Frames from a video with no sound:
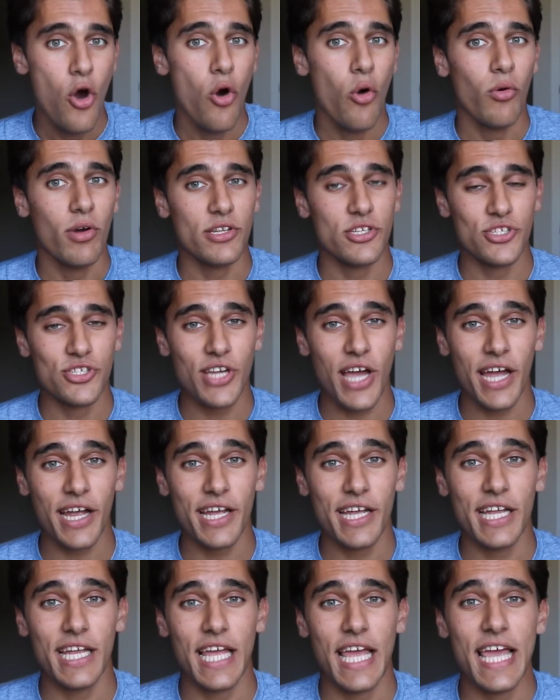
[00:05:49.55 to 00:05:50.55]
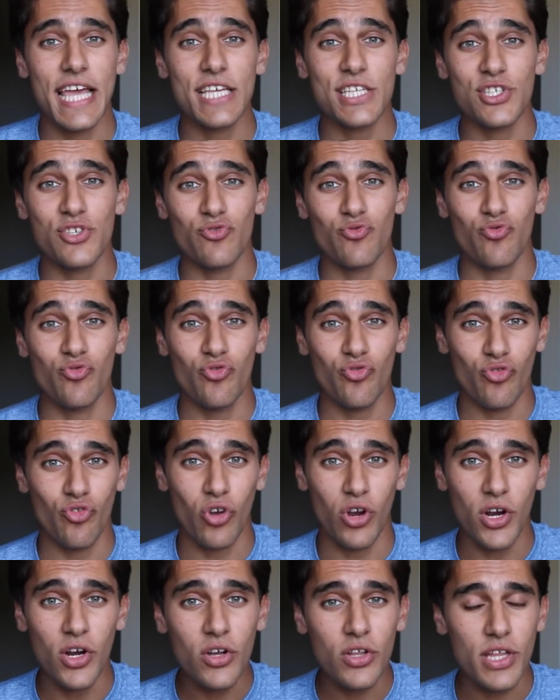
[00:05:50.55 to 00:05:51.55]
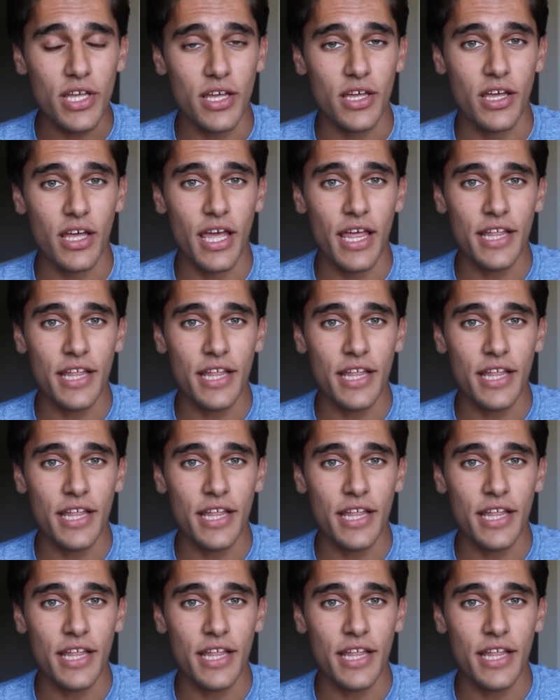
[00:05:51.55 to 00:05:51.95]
which, shocking, is early.